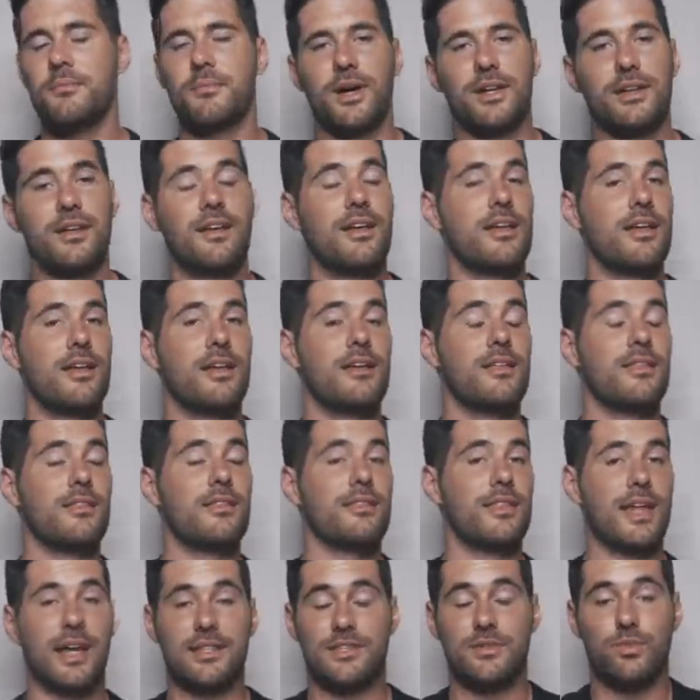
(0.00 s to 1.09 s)
But
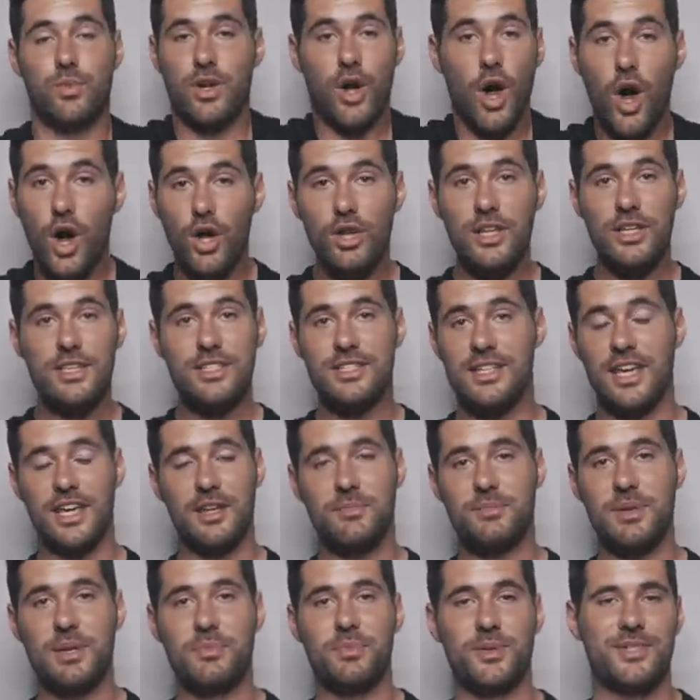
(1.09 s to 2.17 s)
that's what all
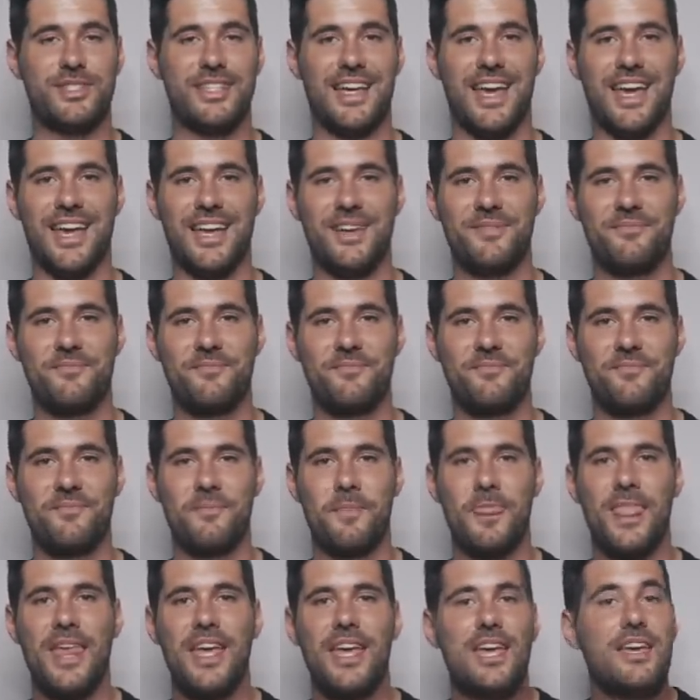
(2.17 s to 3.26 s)
insane people say.
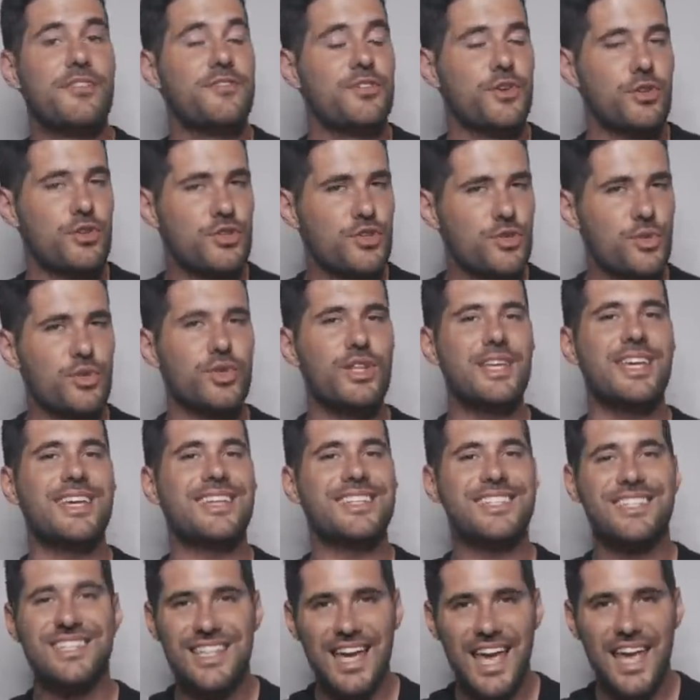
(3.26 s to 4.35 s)
If you're truly
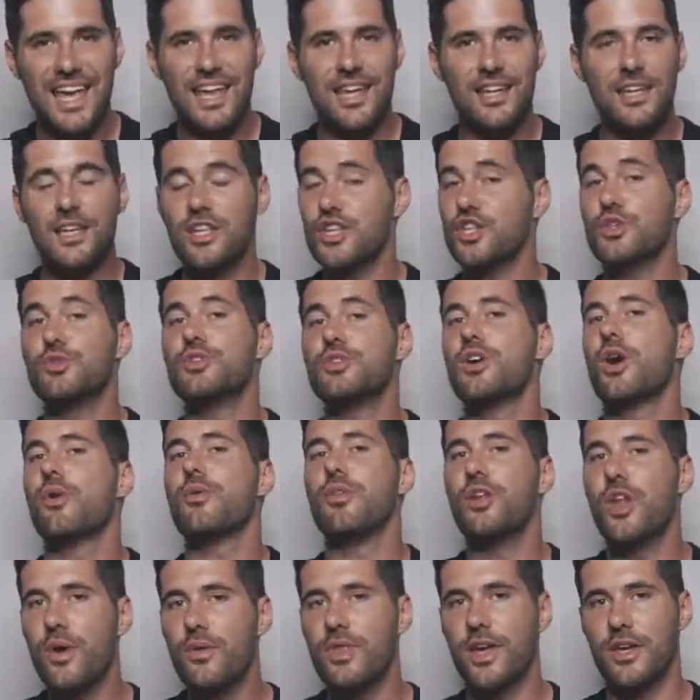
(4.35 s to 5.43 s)
insane, you
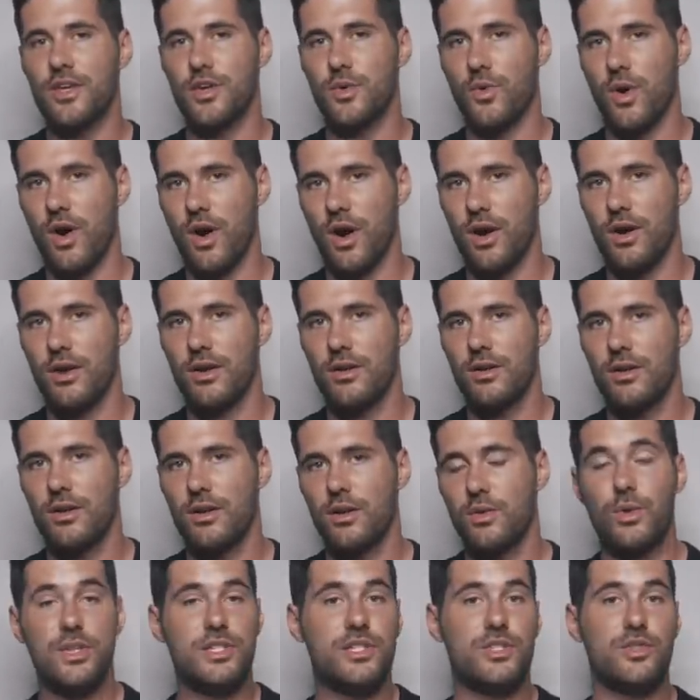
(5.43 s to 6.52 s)
don't know that you are,
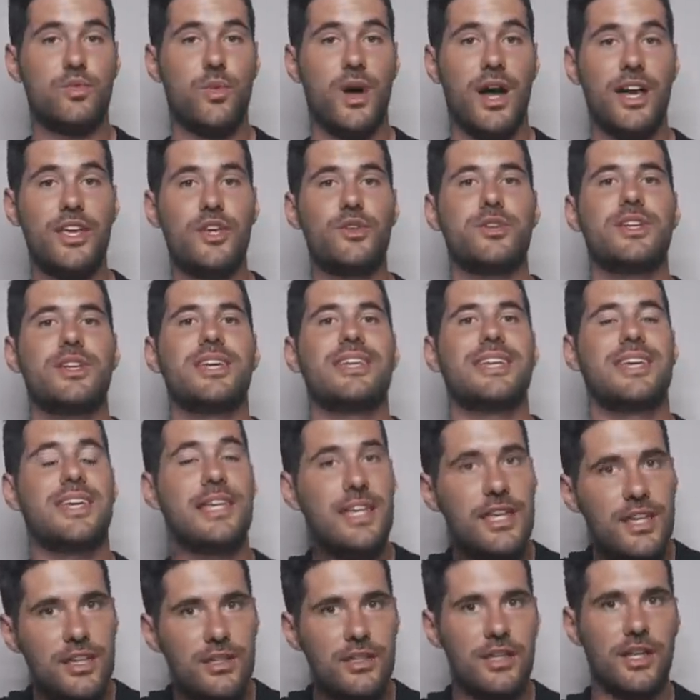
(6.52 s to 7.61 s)
which is why you need
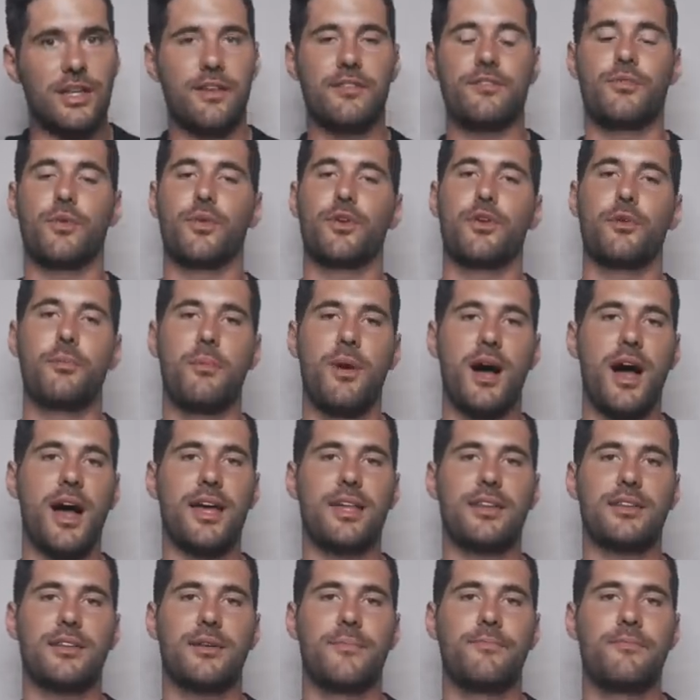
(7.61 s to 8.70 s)
healing for your
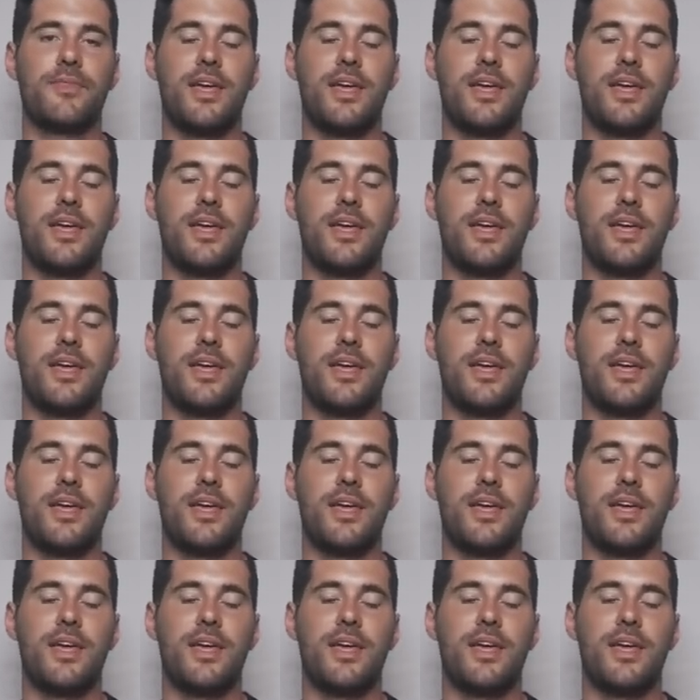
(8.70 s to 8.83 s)
mind.